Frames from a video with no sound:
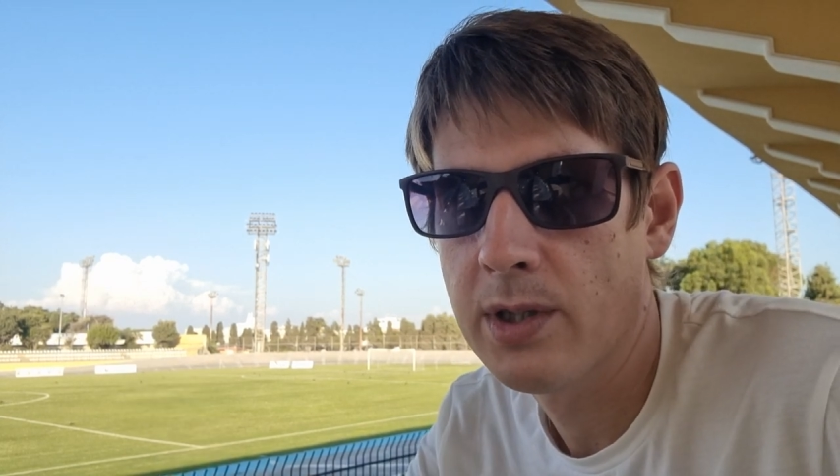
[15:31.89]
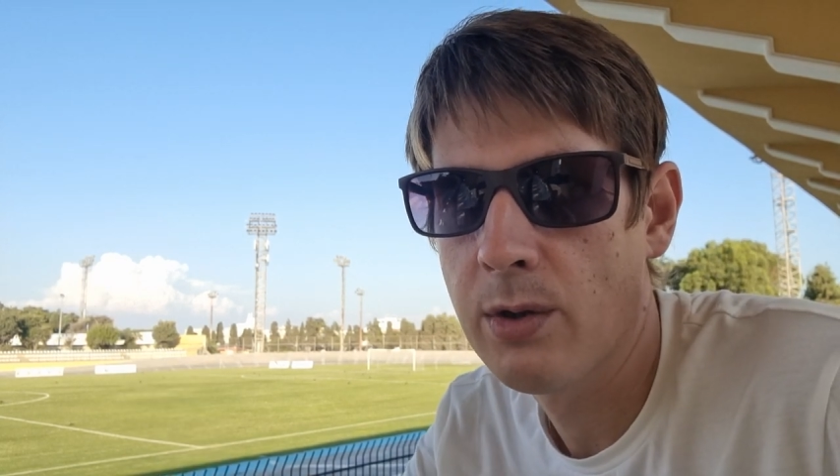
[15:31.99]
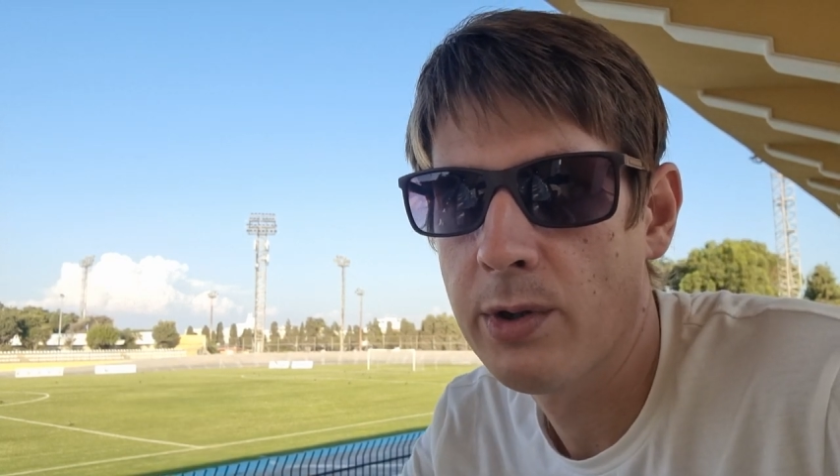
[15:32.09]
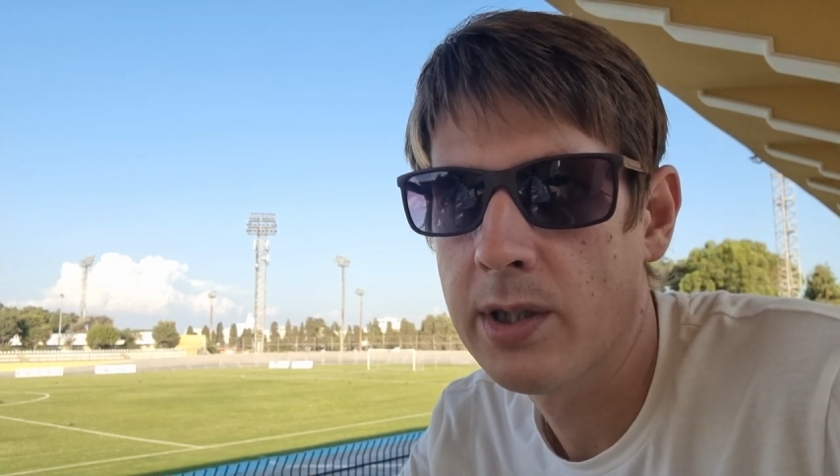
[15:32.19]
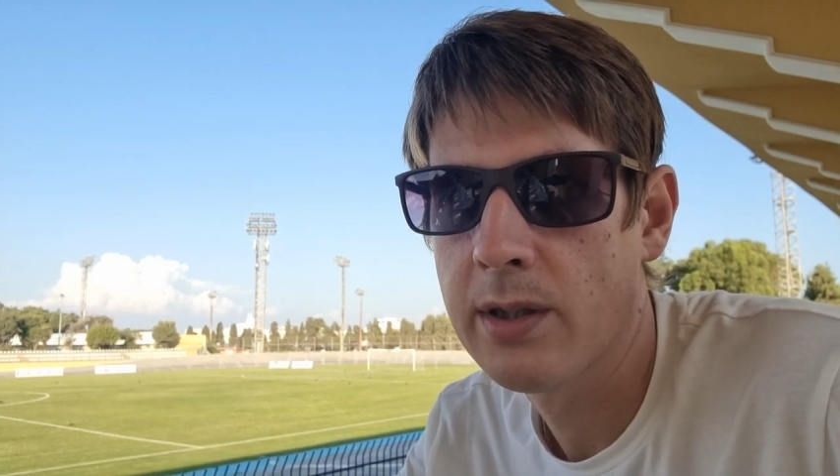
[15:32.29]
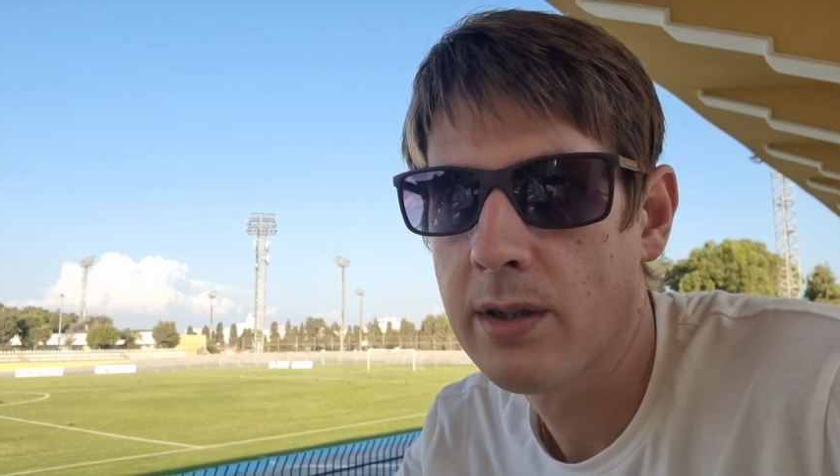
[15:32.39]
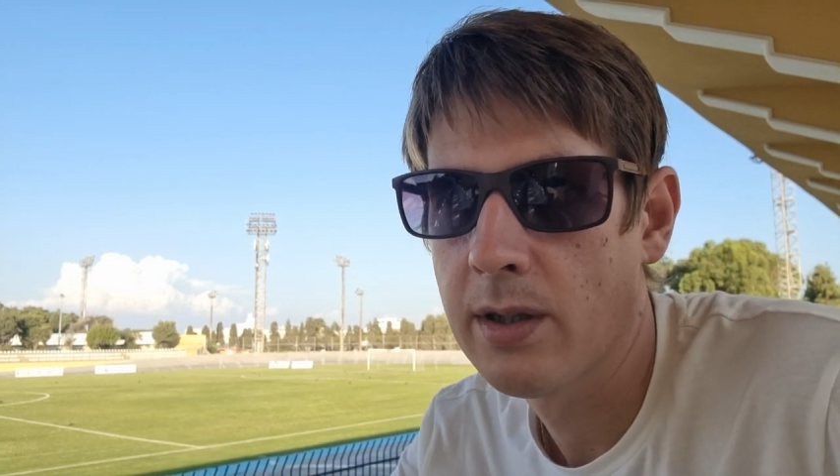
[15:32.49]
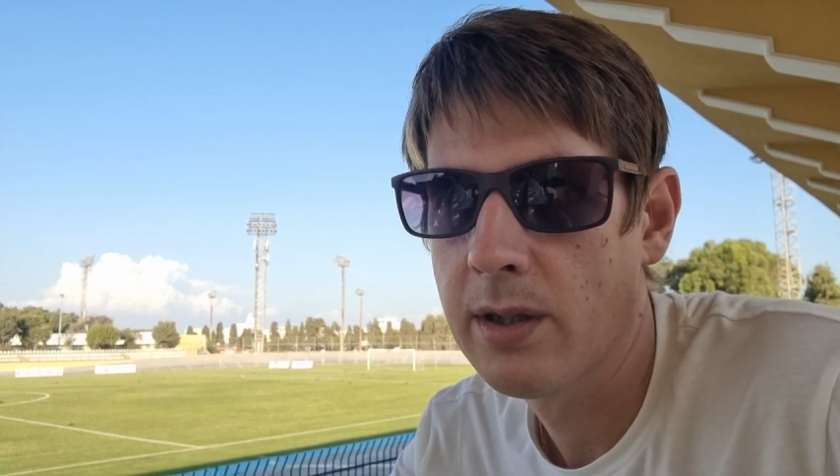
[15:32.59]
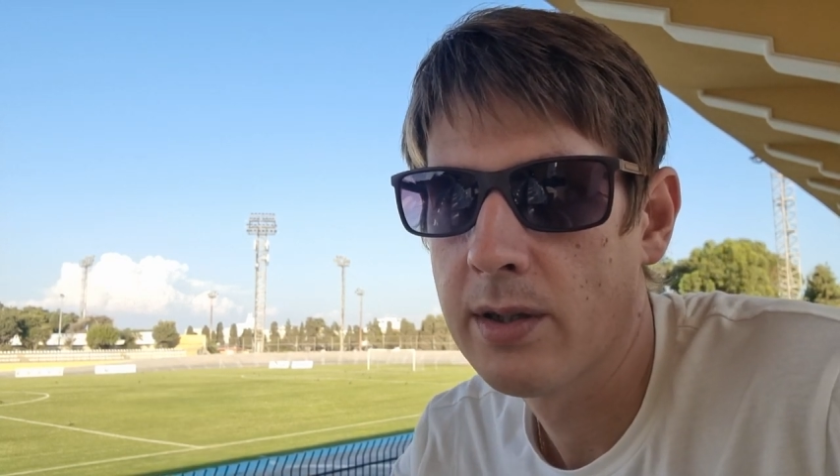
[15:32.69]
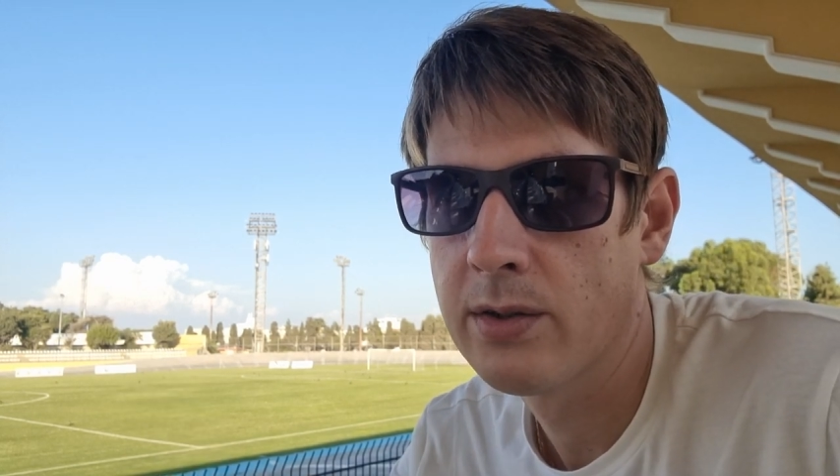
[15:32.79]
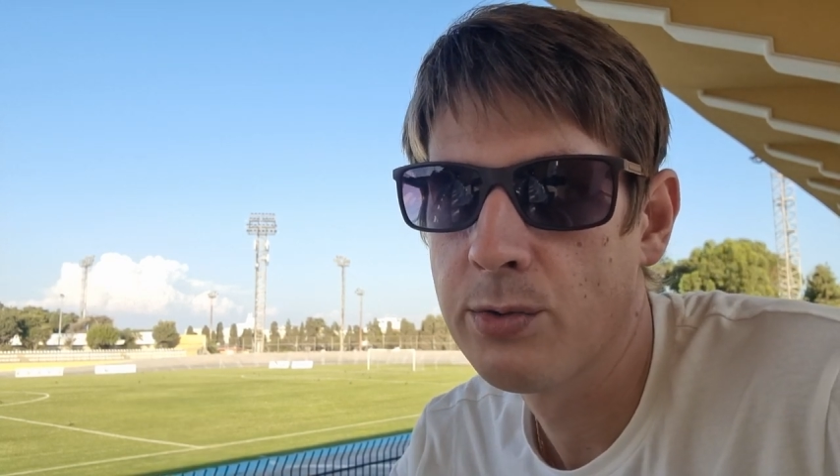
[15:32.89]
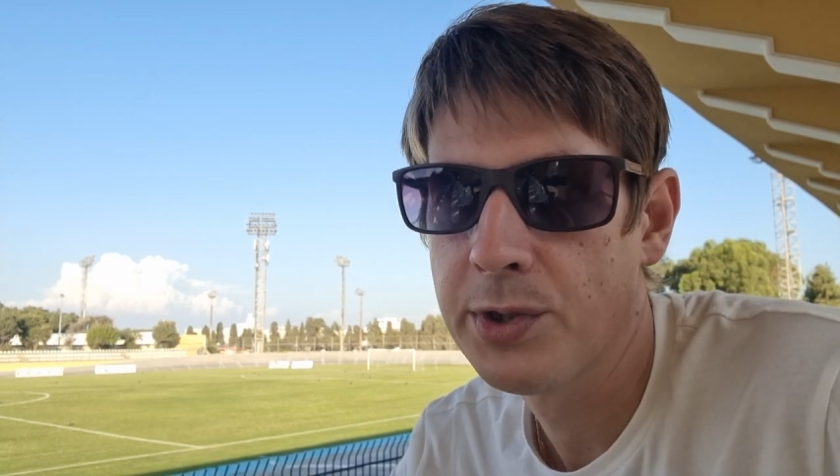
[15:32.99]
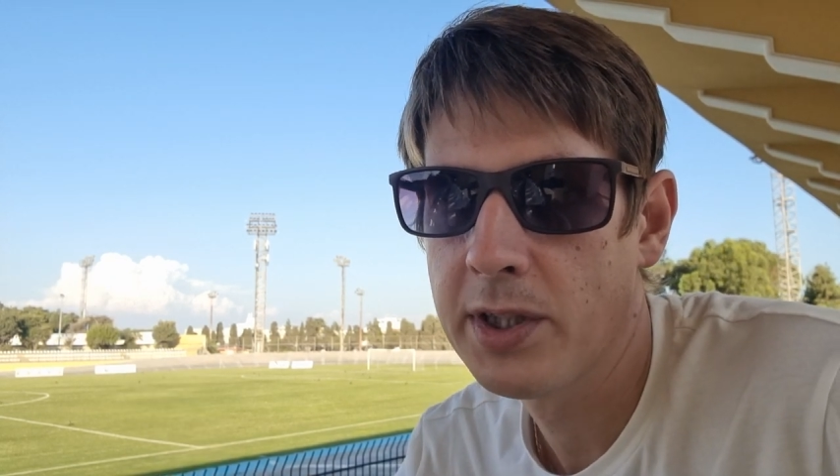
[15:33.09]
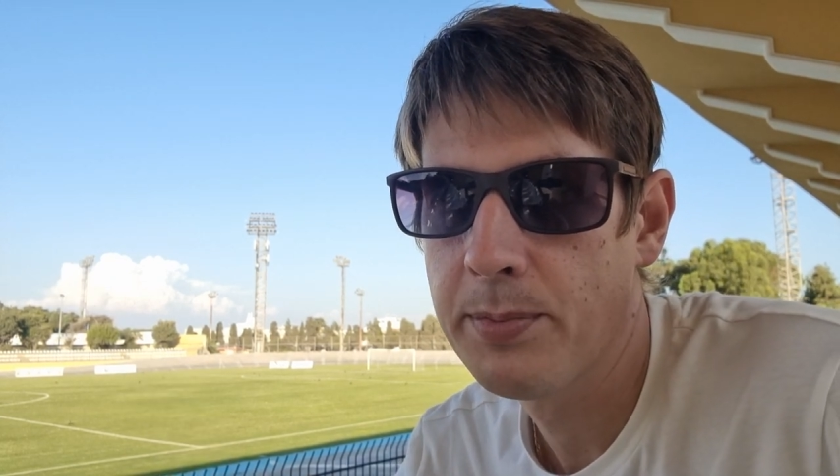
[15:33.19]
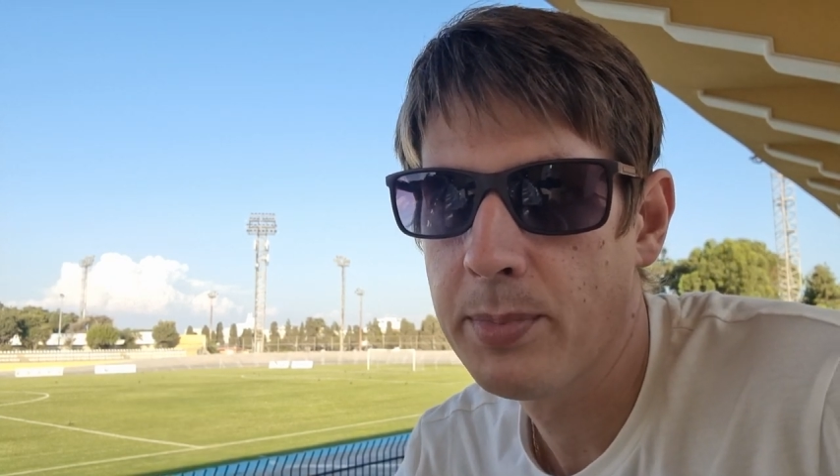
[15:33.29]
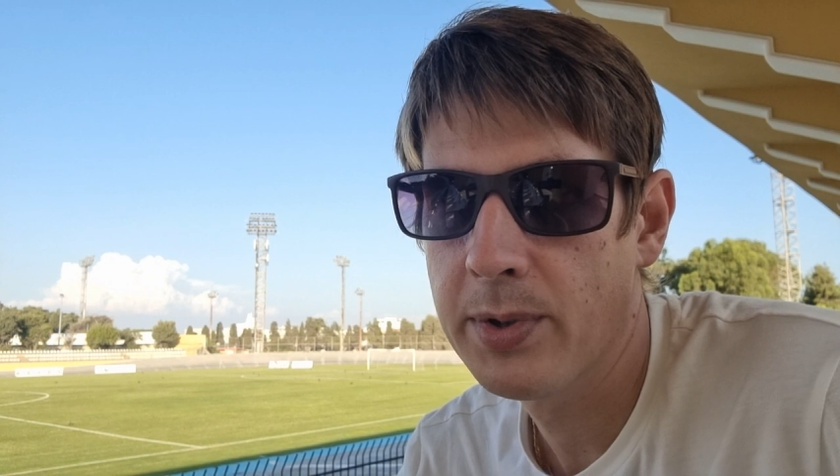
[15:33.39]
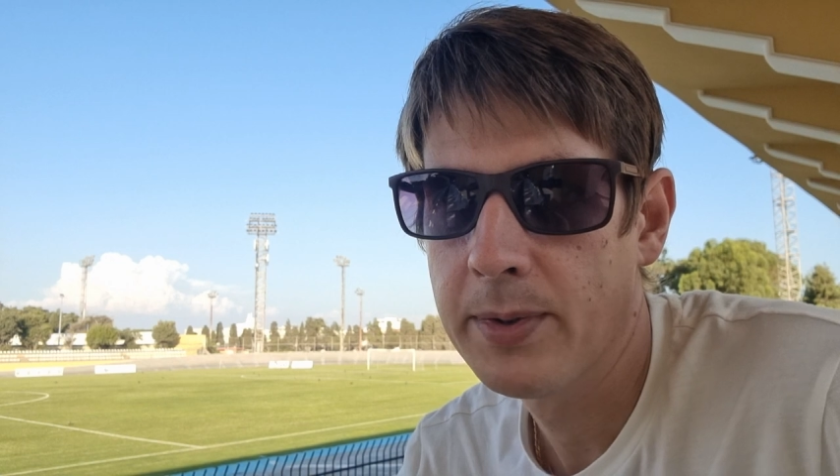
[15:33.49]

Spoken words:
going too deep?